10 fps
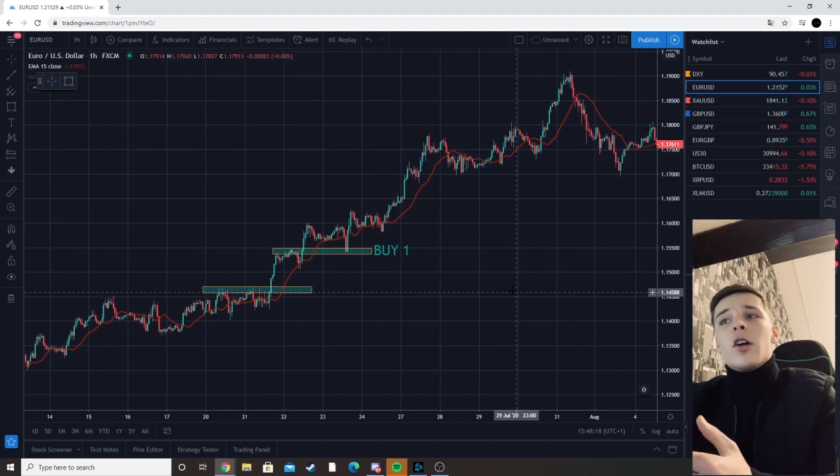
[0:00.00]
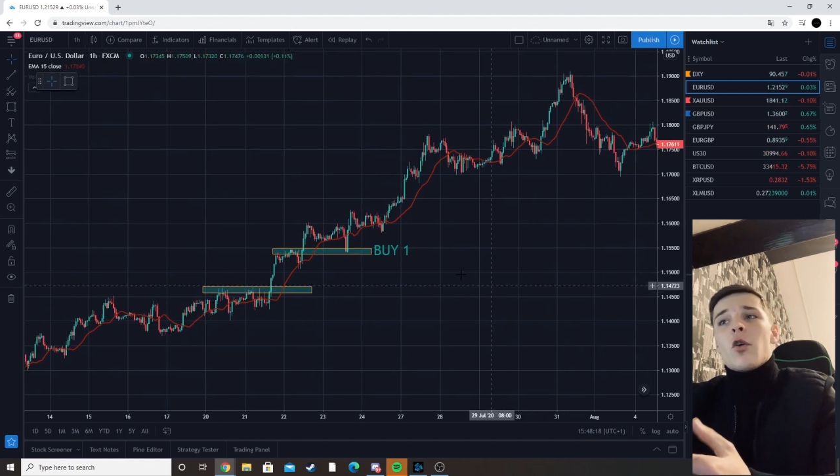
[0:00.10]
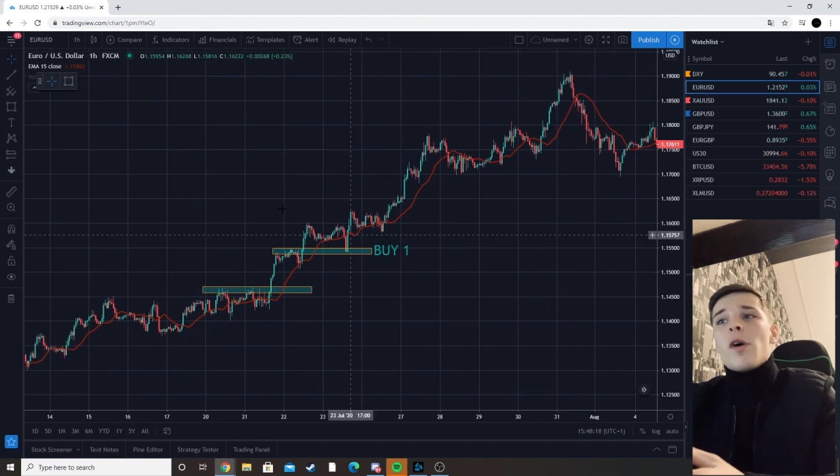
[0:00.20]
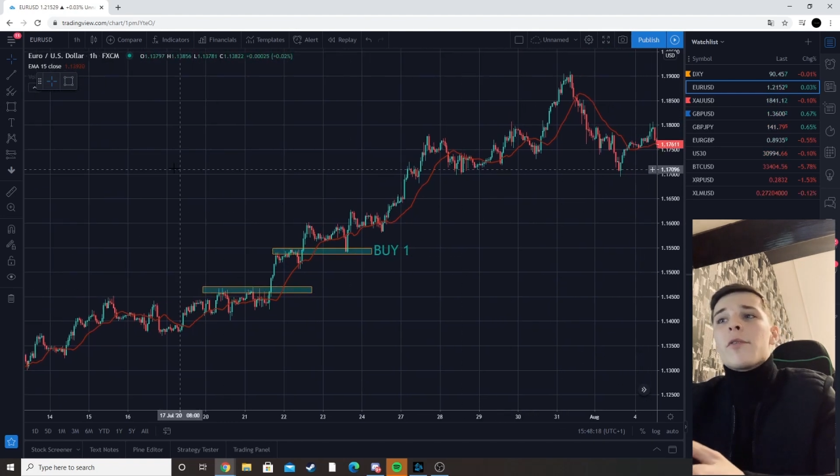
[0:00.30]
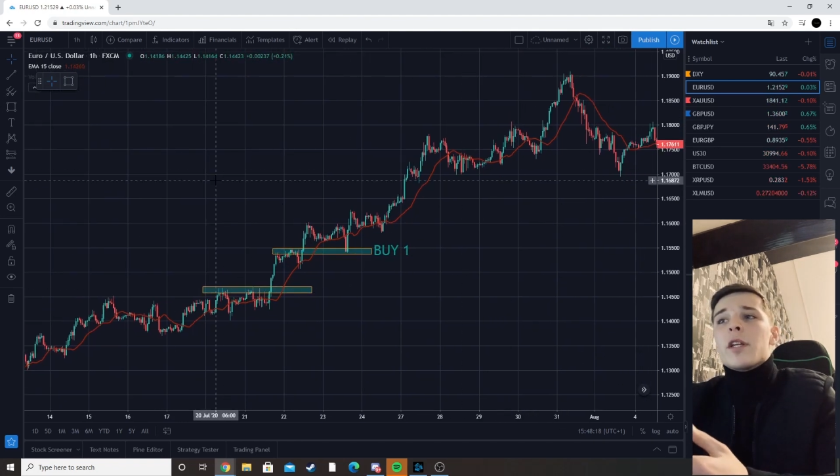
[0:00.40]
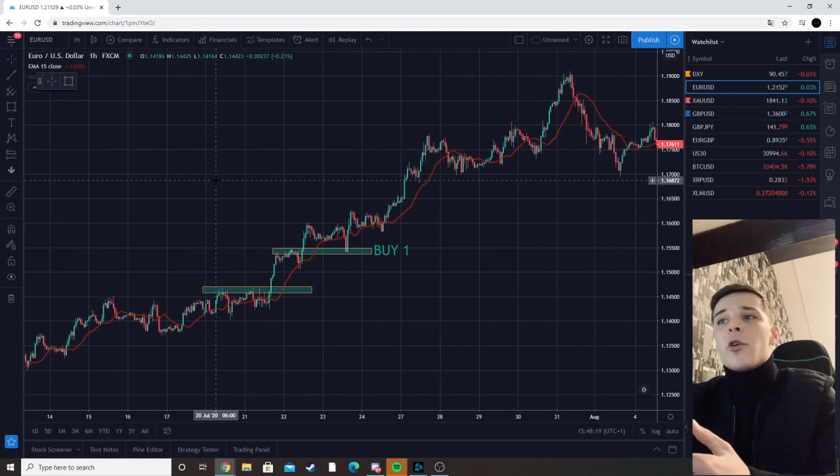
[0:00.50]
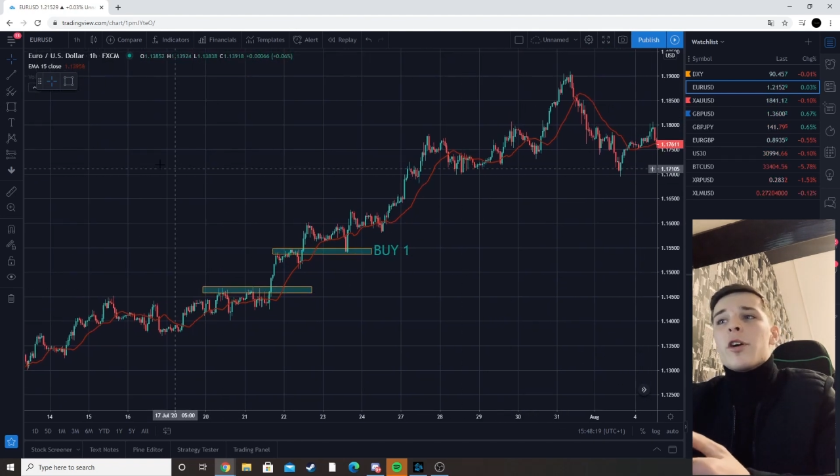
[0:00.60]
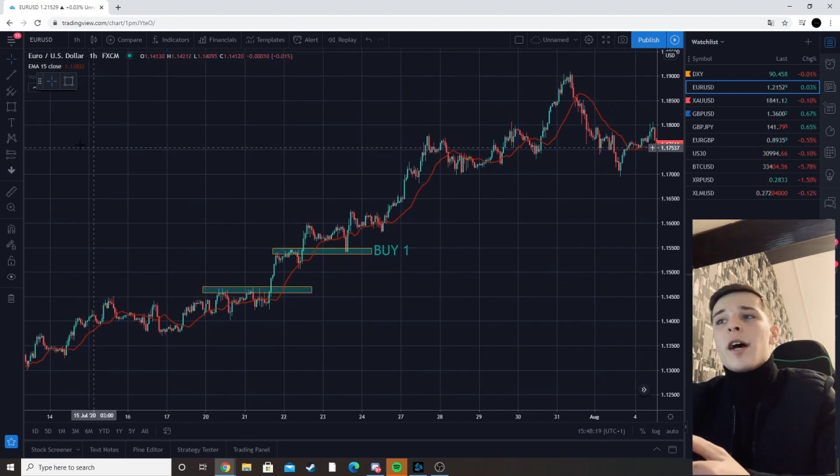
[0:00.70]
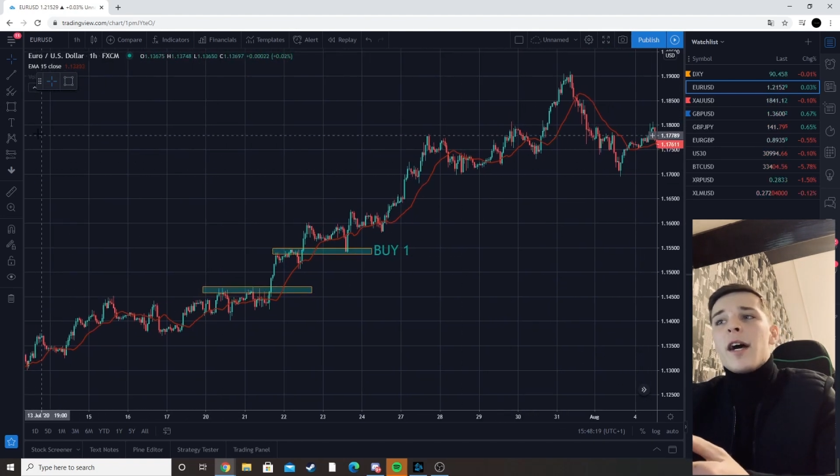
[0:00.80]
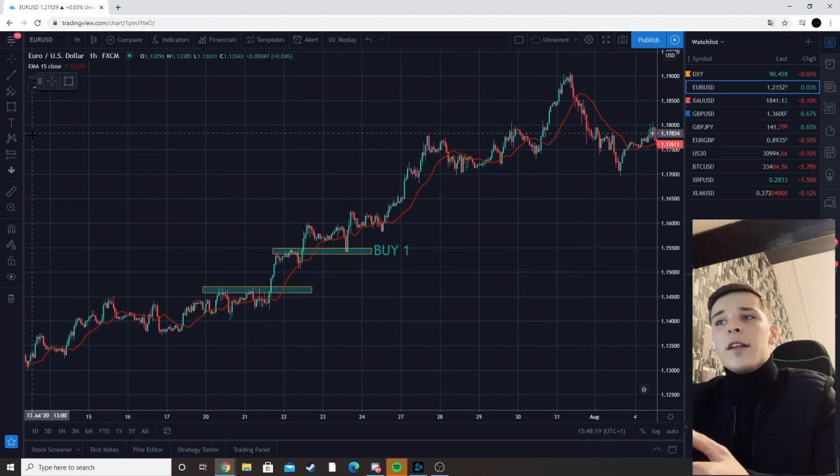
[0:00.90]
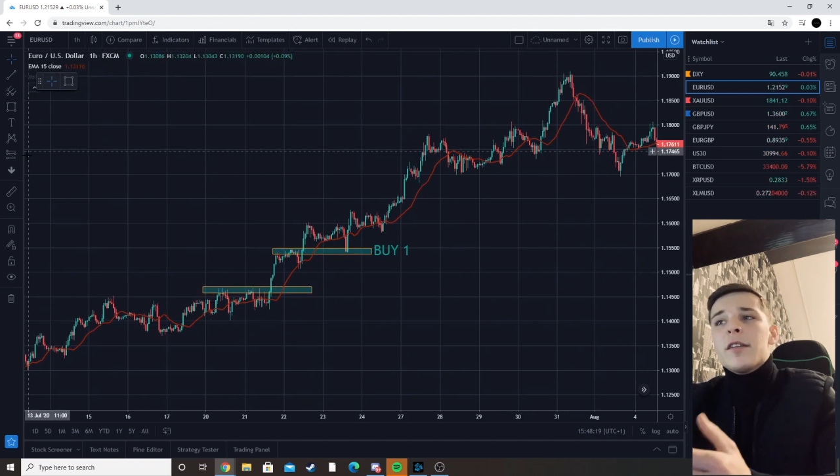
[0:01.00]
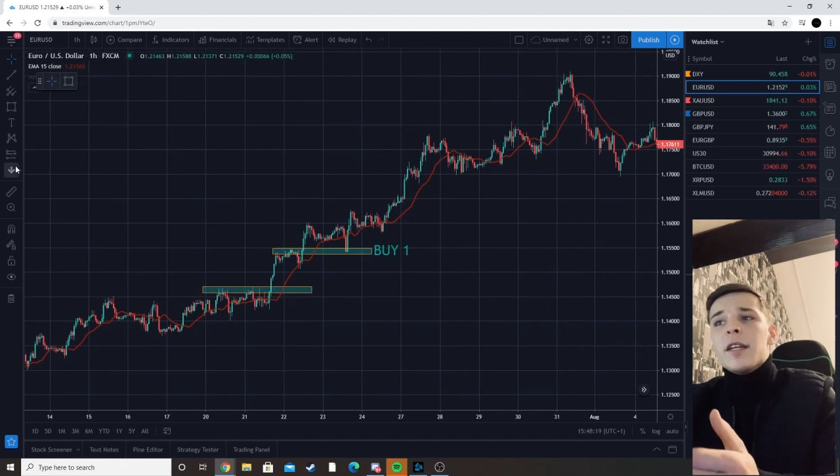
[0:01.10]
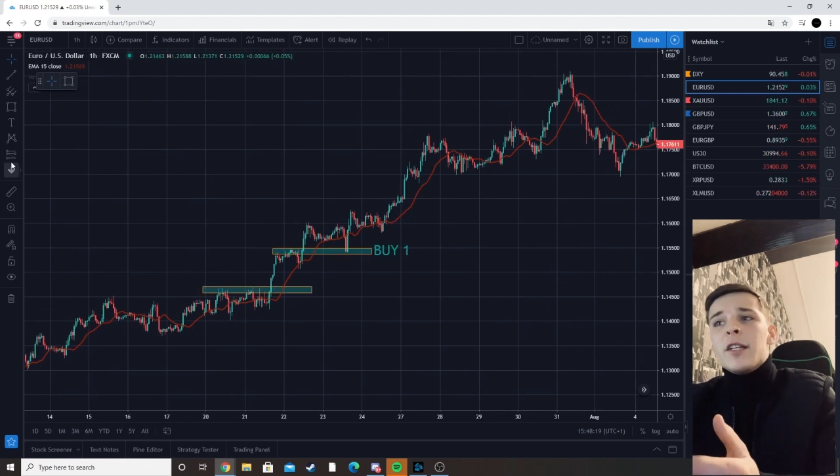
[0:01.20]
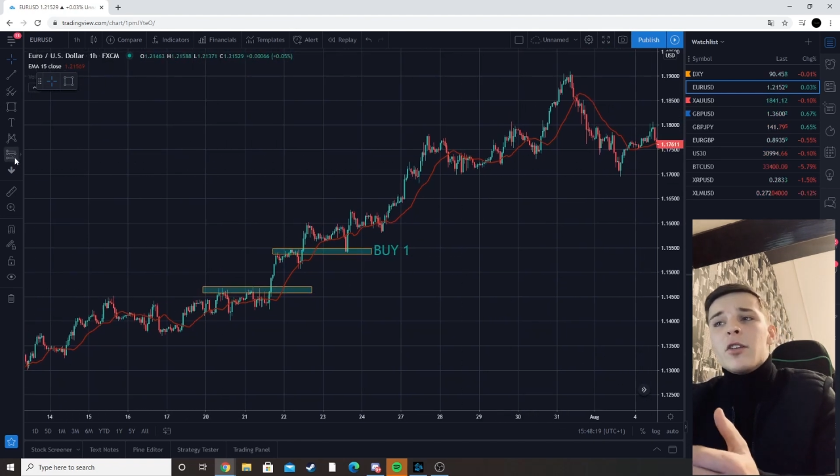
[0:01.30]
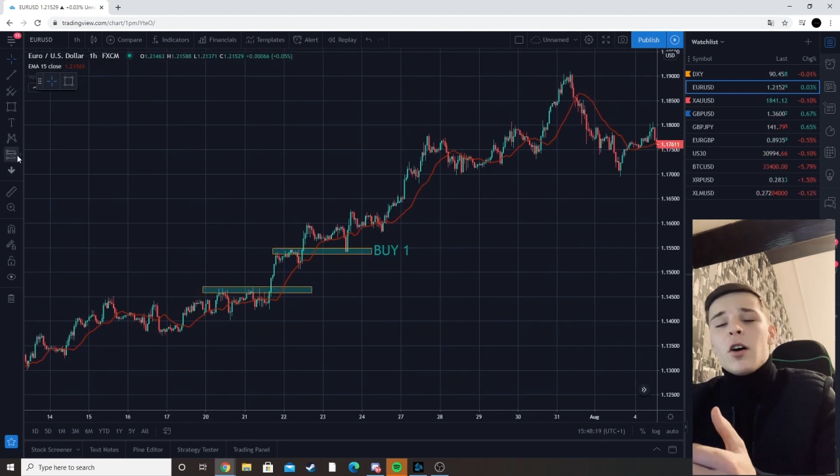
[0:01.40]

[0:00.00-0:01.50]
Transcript: around our highs, and